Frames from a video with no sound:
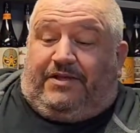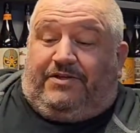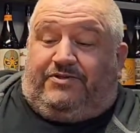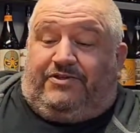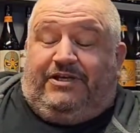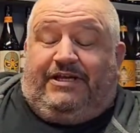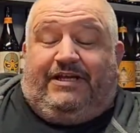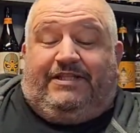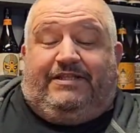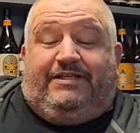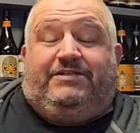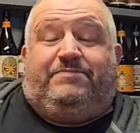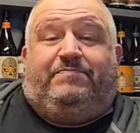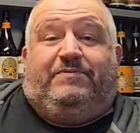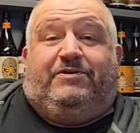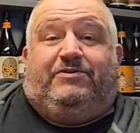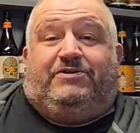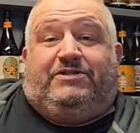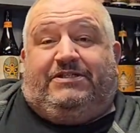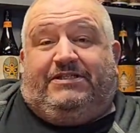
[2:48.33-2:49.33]
So you get these
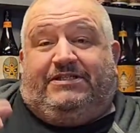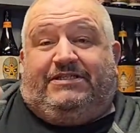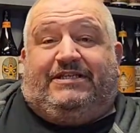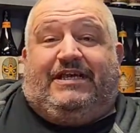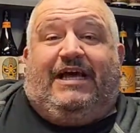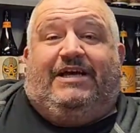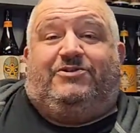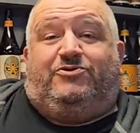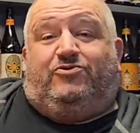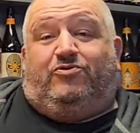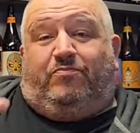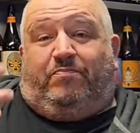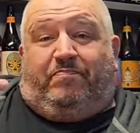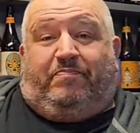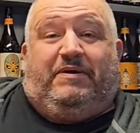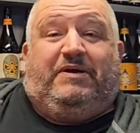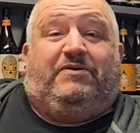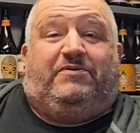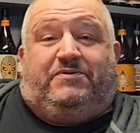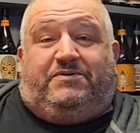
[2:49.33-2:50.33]
beers. You get these guys who know
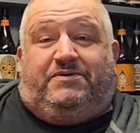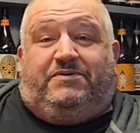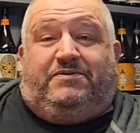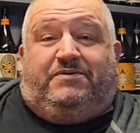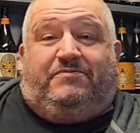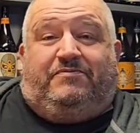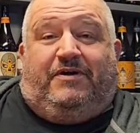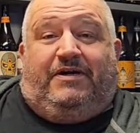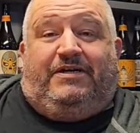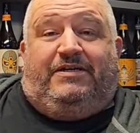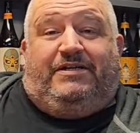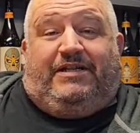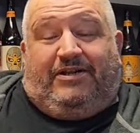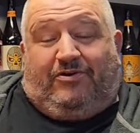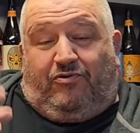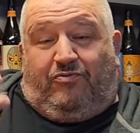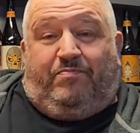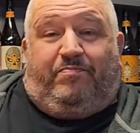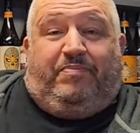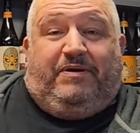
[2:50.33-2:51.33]
beers, right?
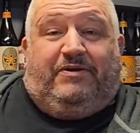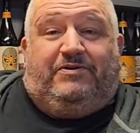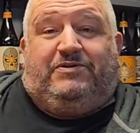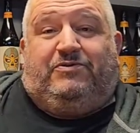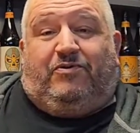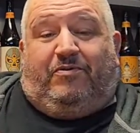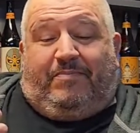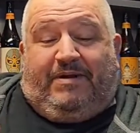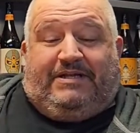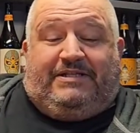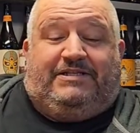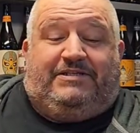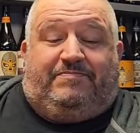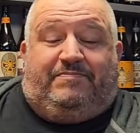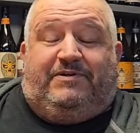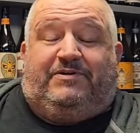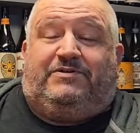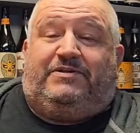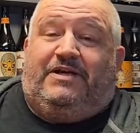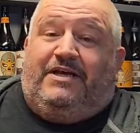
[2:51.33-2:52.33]
They know beers. They want to make these
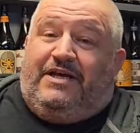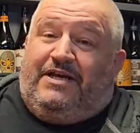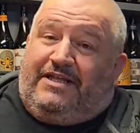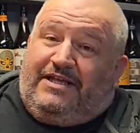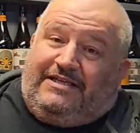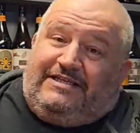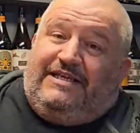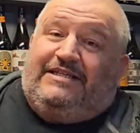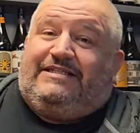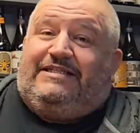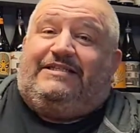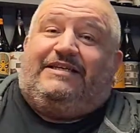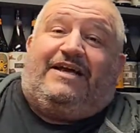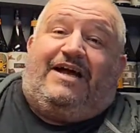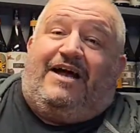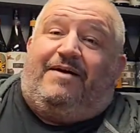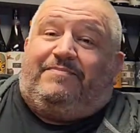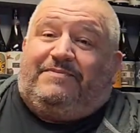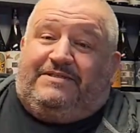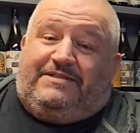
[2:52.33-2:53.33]
beers. They take these
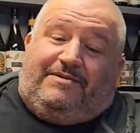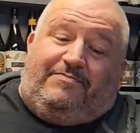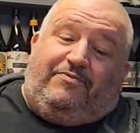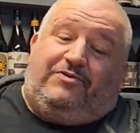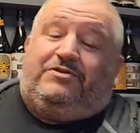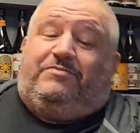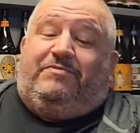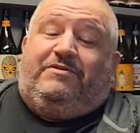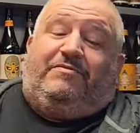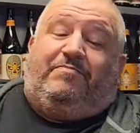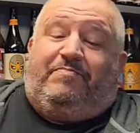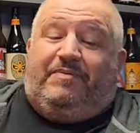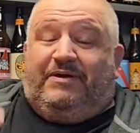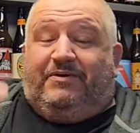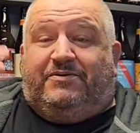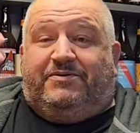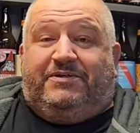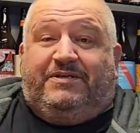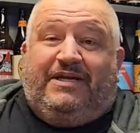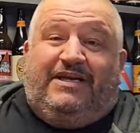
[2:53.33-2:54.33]
hops and they put them in the
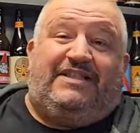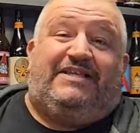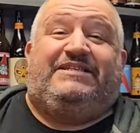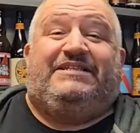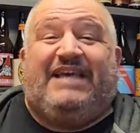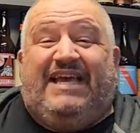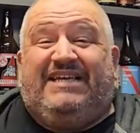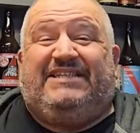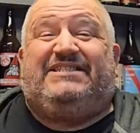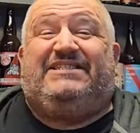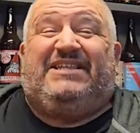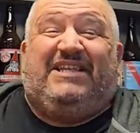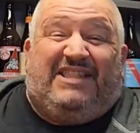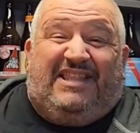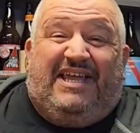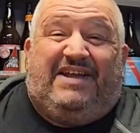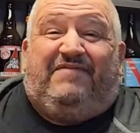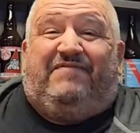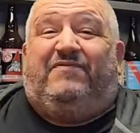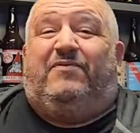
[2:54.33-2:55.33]
beers and they taste
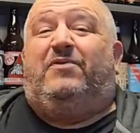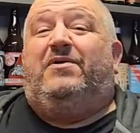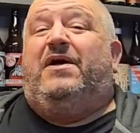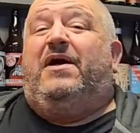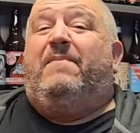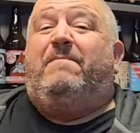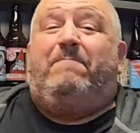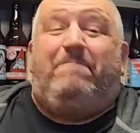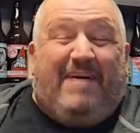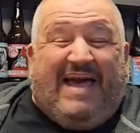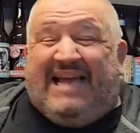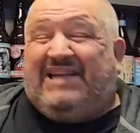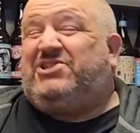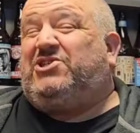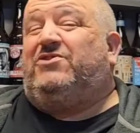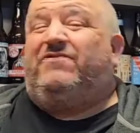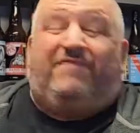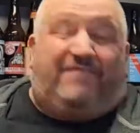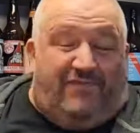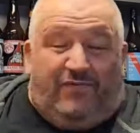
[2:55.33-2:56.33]
delightful.
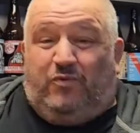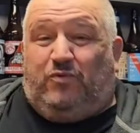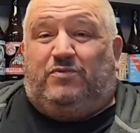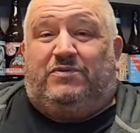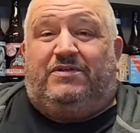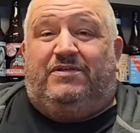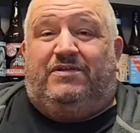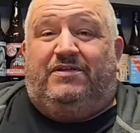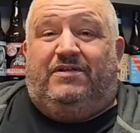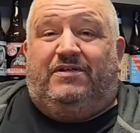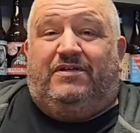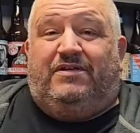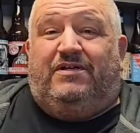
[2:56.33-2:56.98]
Passion fruit.